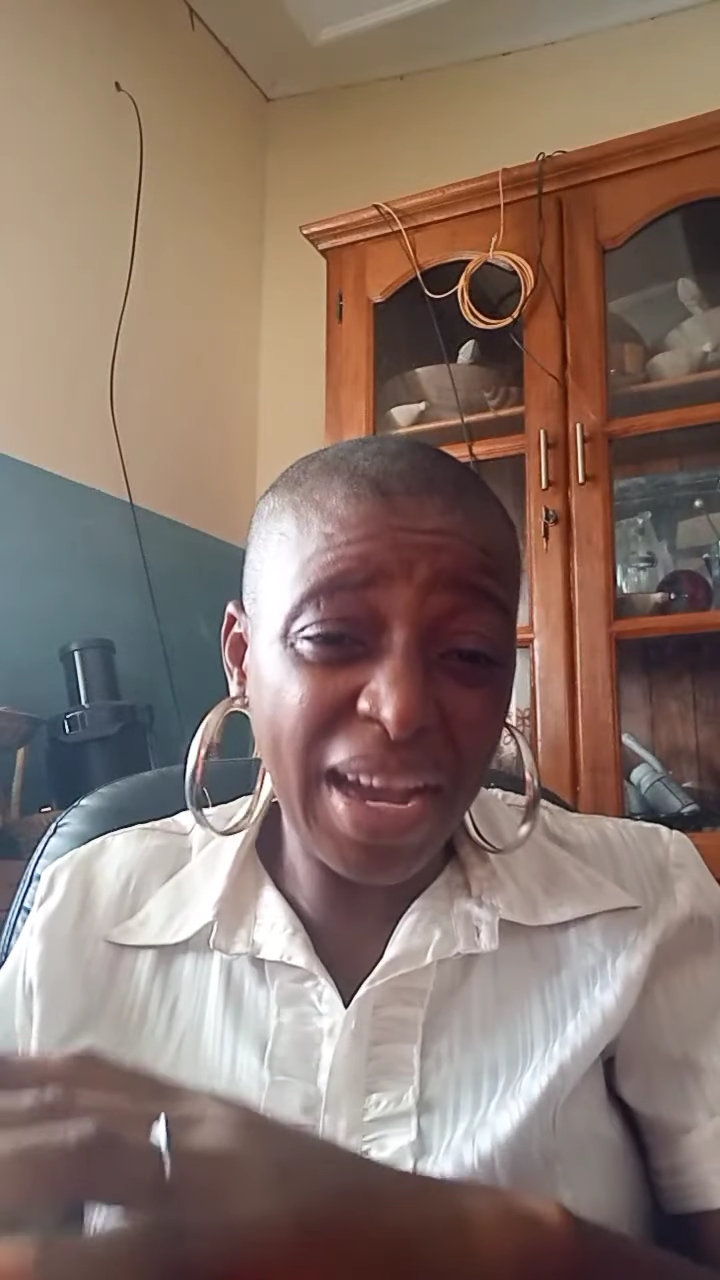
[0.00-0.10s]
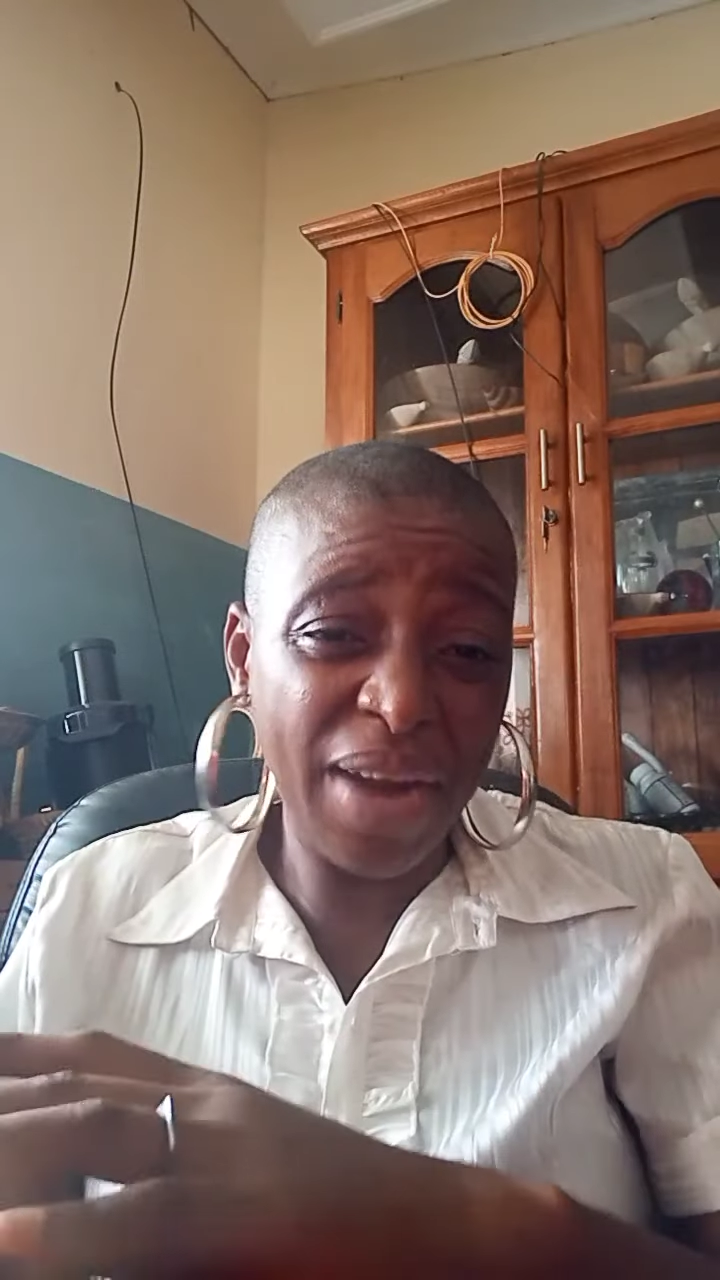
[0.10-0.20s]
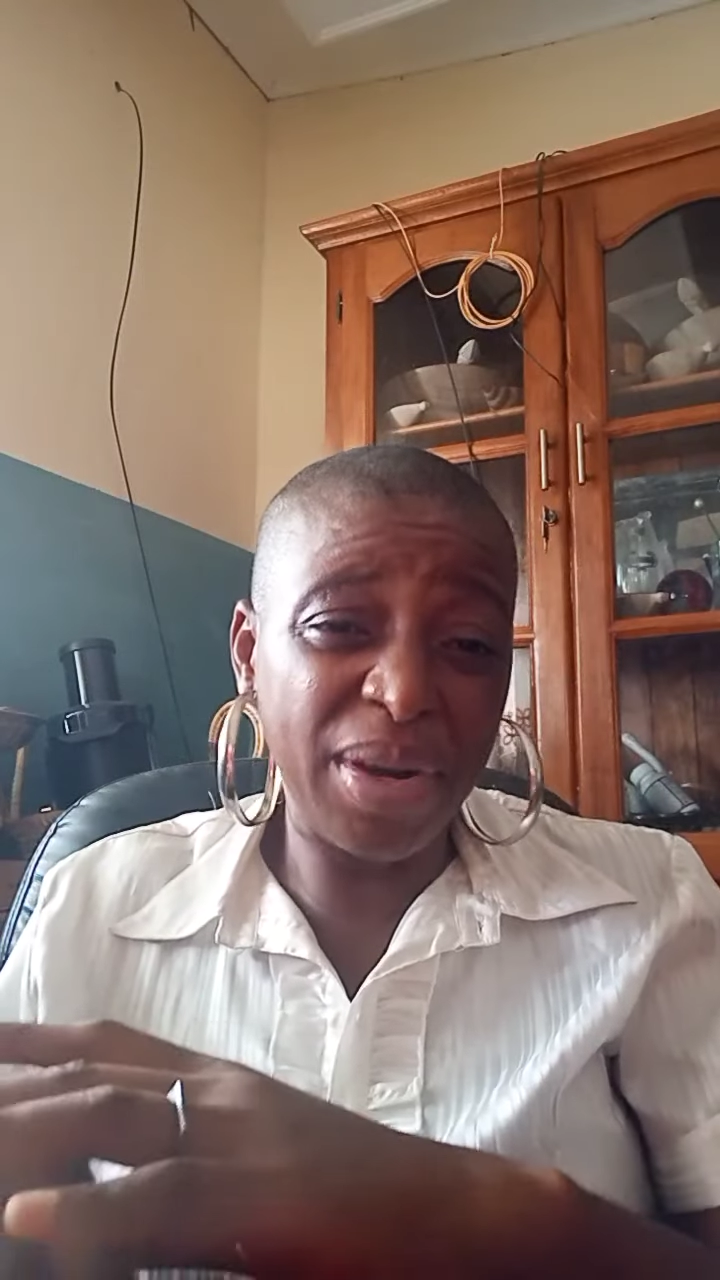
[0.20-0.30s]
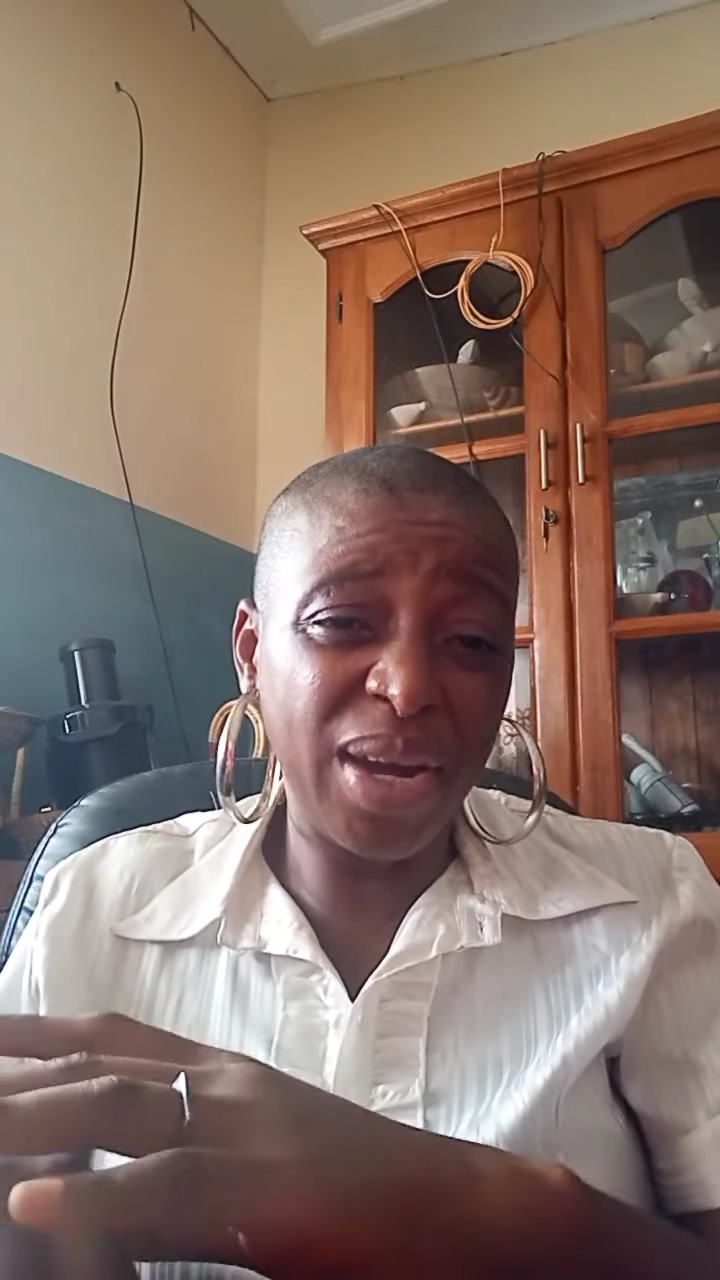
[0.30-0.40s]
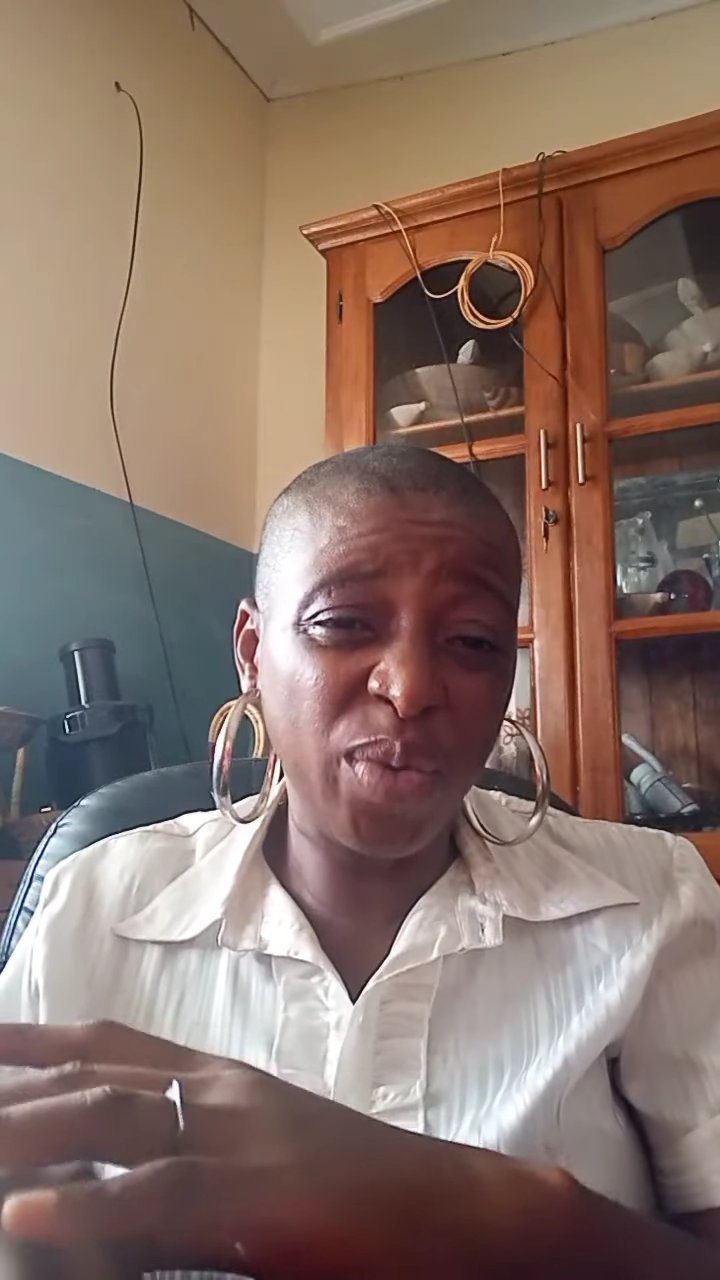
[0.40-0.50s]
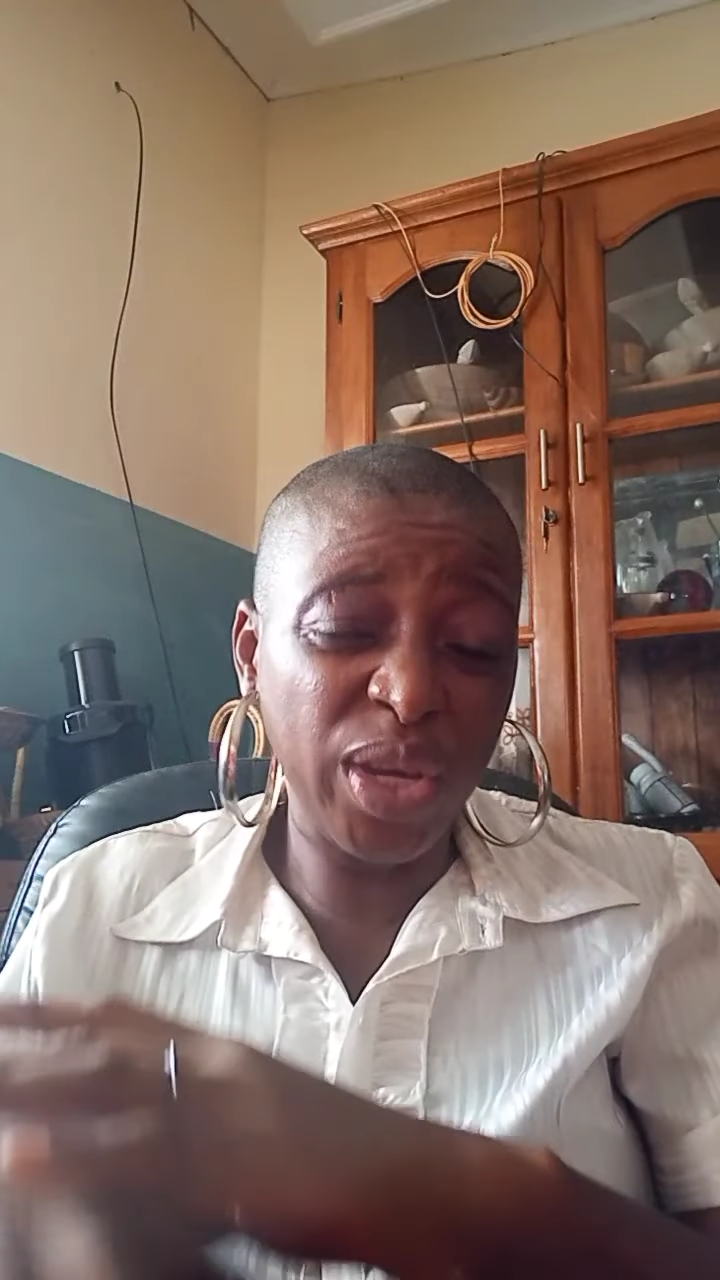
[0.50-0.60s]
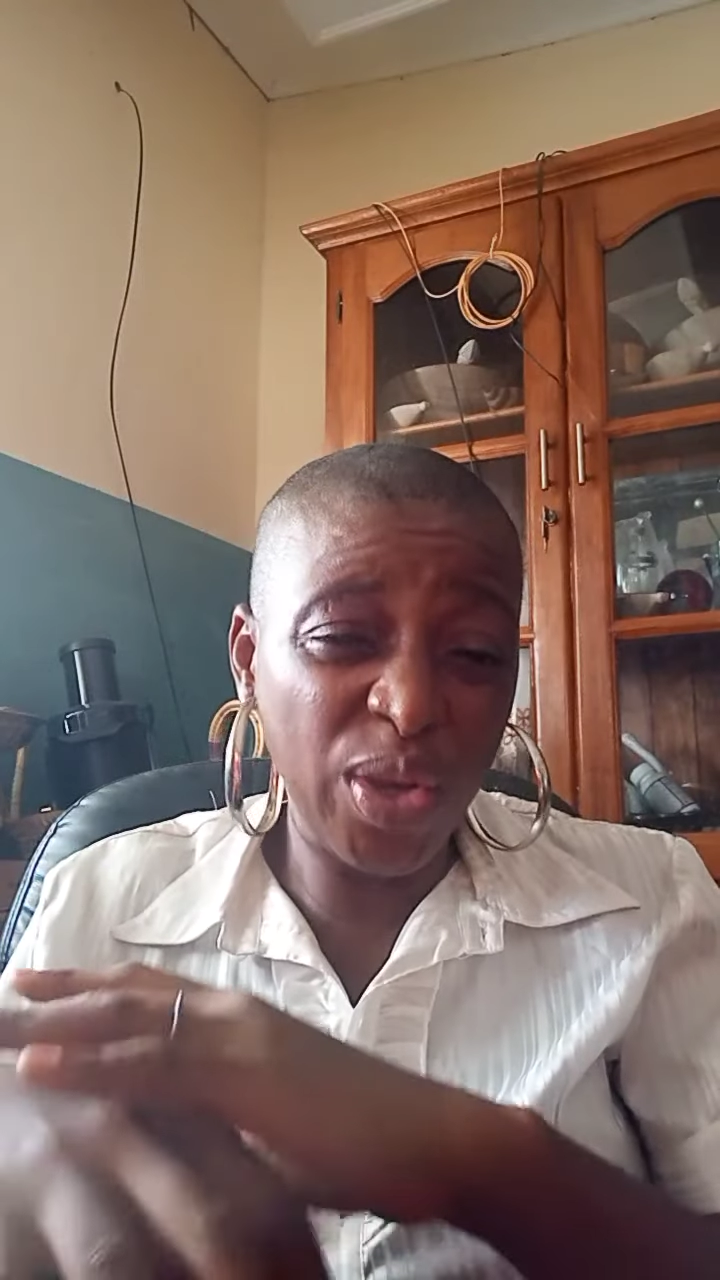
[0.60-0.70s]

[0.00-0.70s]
around with